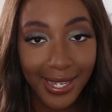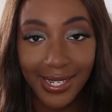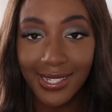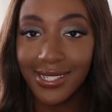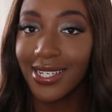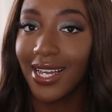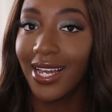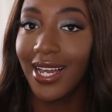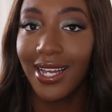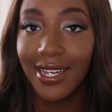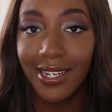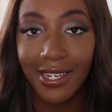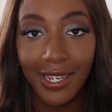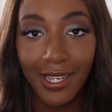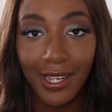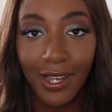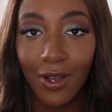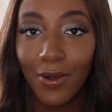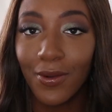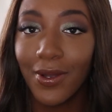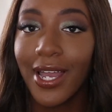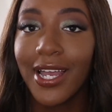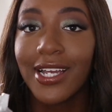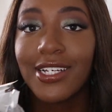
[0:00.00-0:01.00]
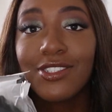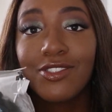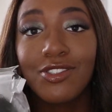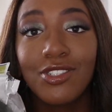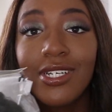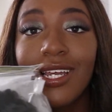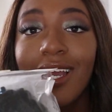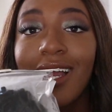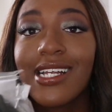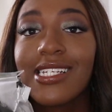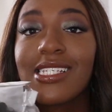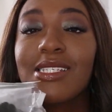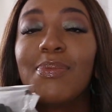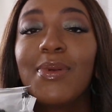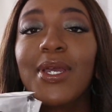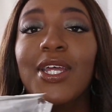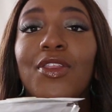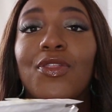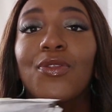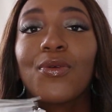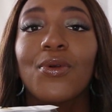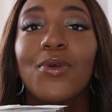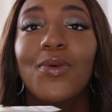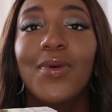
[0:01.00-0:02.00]
Honey. Okay, she has been
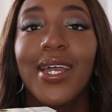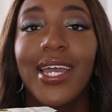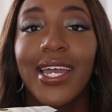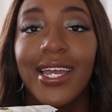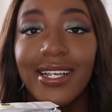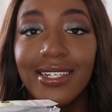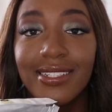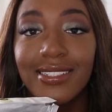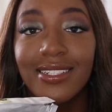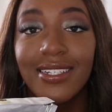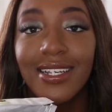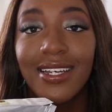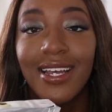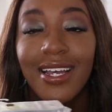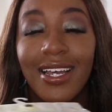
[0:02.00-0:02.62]
through it.